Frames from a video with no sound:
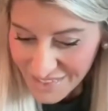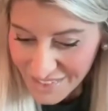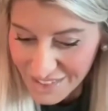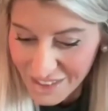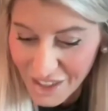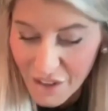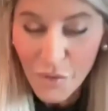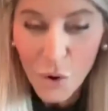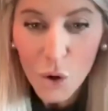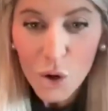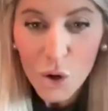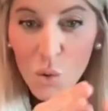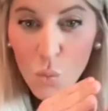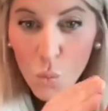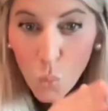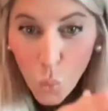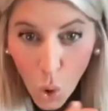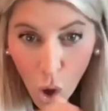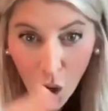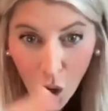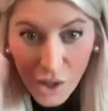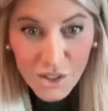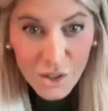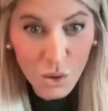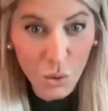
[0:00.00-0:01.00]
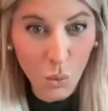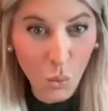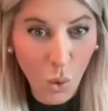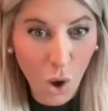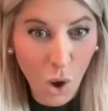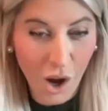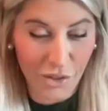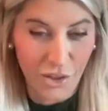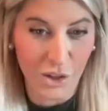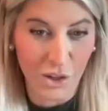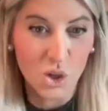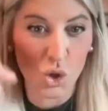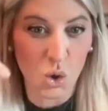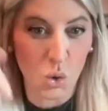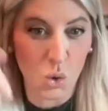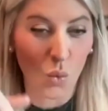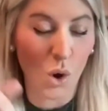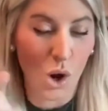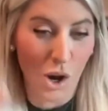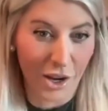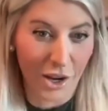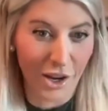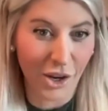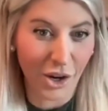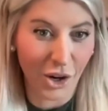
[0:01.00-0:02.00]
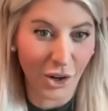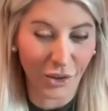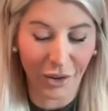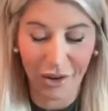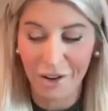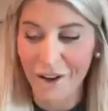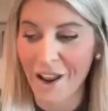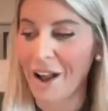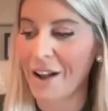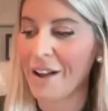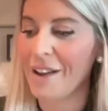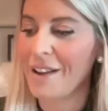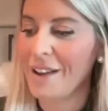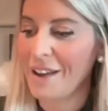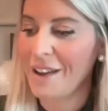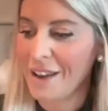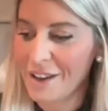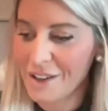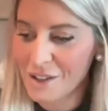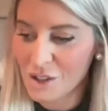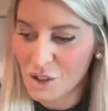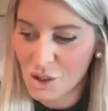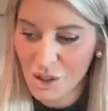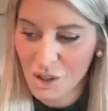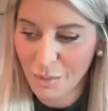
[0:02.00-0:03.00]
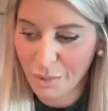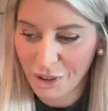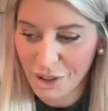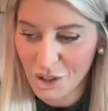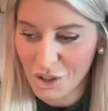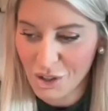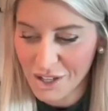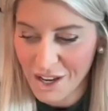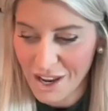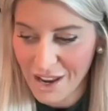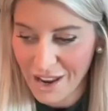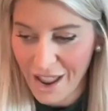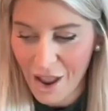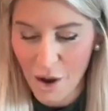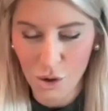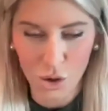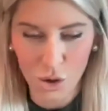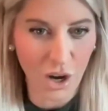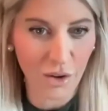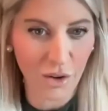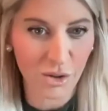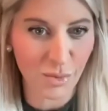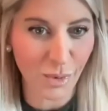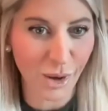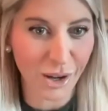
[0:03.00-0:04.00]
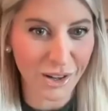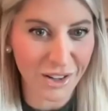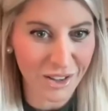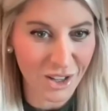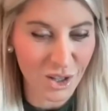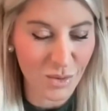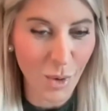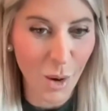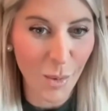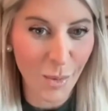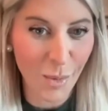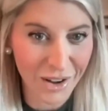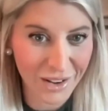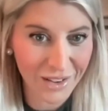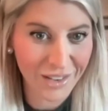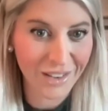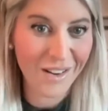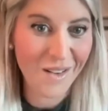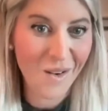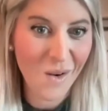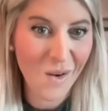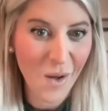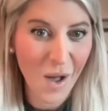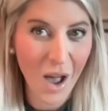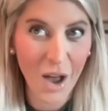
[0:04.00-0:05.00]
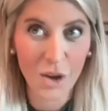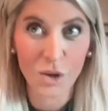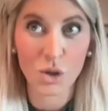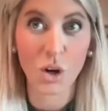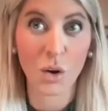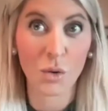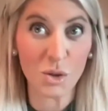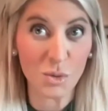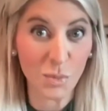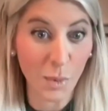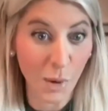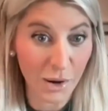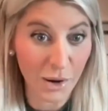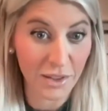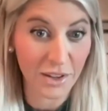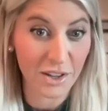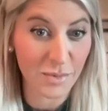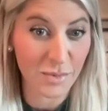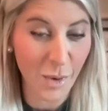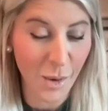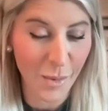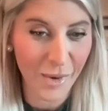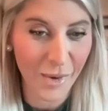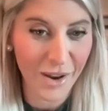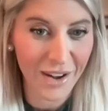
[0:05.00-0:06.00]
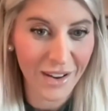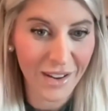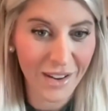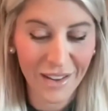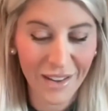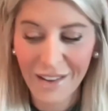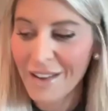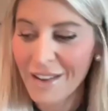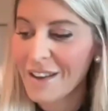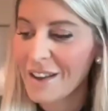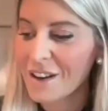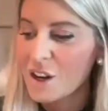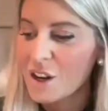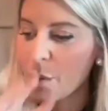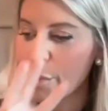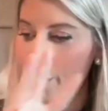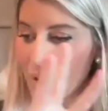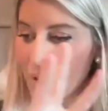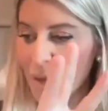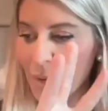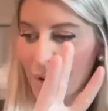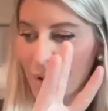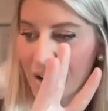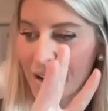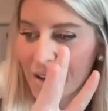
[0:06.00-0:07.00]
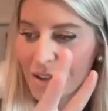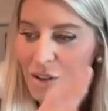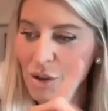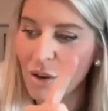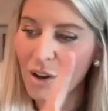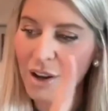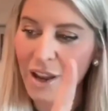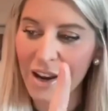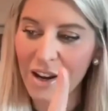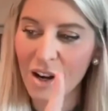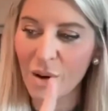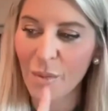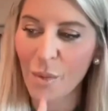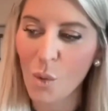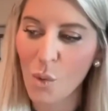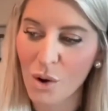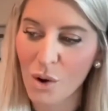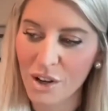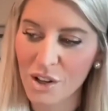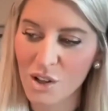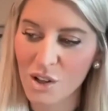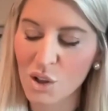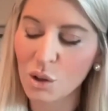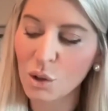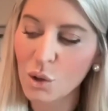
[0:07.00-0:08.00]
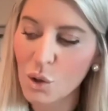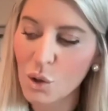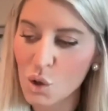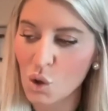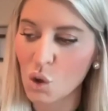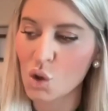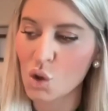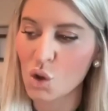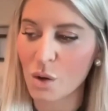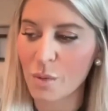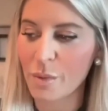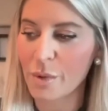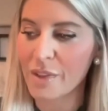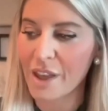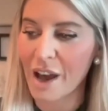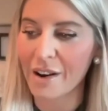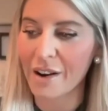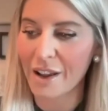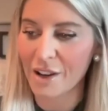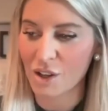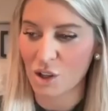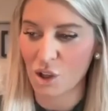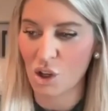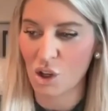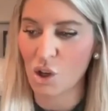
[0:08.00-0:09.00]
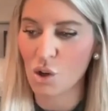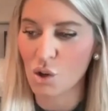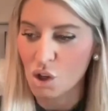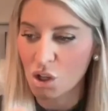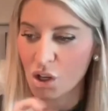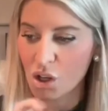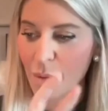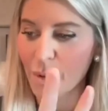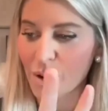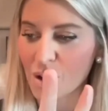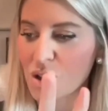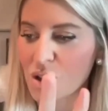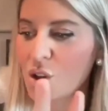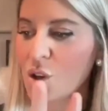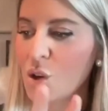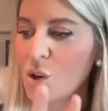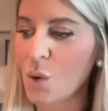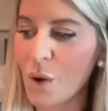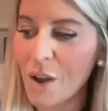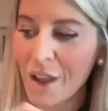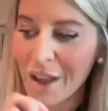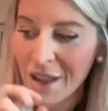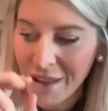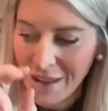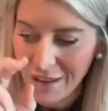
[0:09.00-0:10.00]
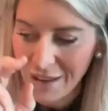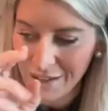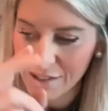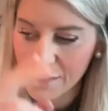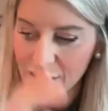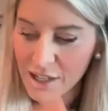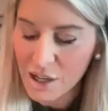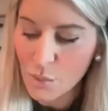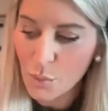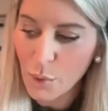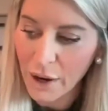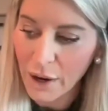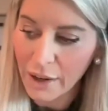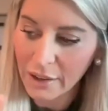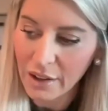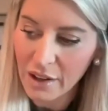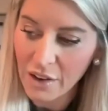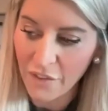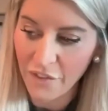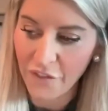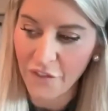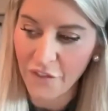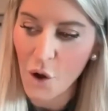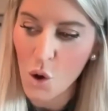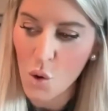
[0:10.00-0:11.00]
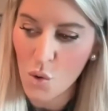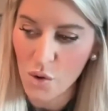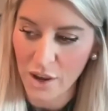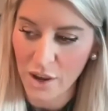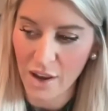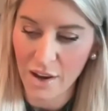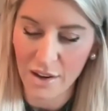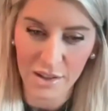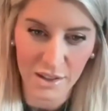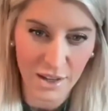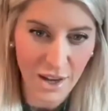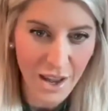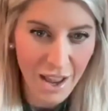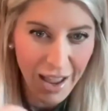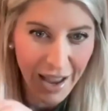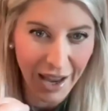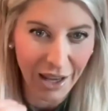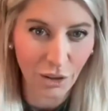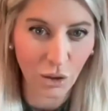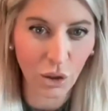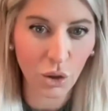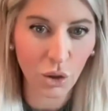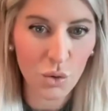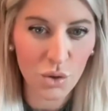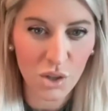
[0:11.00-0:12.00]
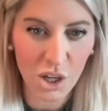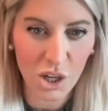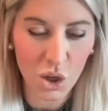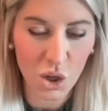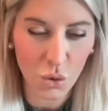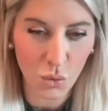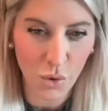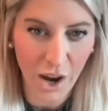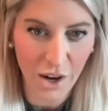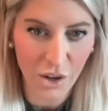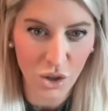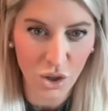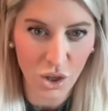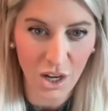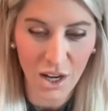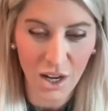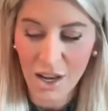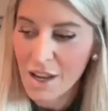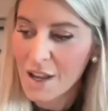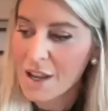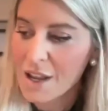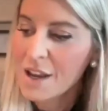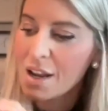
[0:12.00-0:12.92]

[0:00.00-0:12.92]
They've already walked the walk that you're walking currently right now, is simply just saying, how should I respond in this moment? How should I respond in this moment? Number 3. So again, number 1 is delusional dreaming without execution. Number 2 is derailing focus and losing direction.